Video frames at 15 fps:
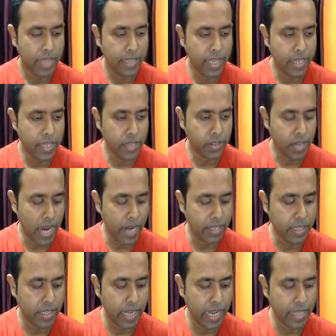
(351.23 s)
and then just
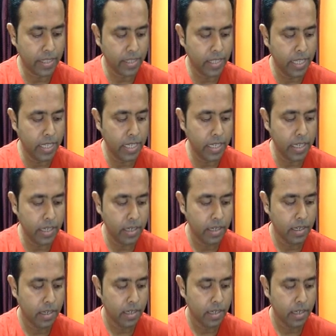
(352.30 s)
write stdio.h.